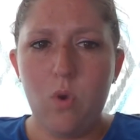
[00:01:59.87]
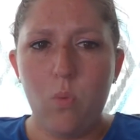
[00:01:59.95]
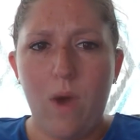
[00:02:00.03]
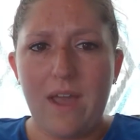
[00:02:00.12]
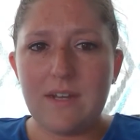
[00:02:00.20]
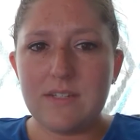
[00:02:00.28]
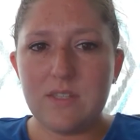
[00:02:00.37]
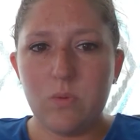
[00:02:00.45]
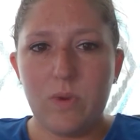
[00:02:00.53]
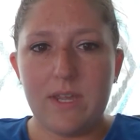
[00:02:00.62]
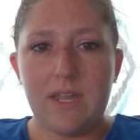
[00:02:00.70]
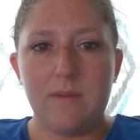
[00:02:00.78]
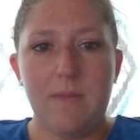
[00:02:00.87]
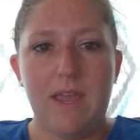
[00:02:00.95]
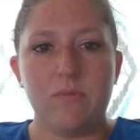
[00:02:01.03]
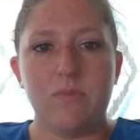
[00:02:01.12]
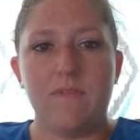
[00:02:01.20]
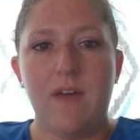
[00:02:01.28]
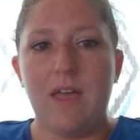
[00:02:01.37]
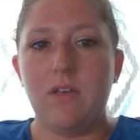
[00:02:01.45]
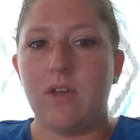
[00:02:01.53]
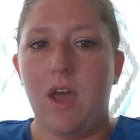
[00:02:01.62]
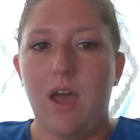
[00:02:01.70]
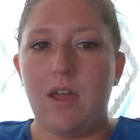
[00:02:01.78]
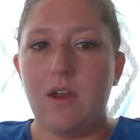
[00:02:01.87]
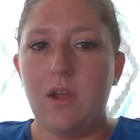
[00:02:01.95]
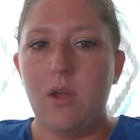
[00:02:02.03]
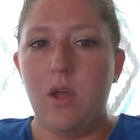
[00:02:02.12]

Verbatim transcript: Why does the wicked man revile God?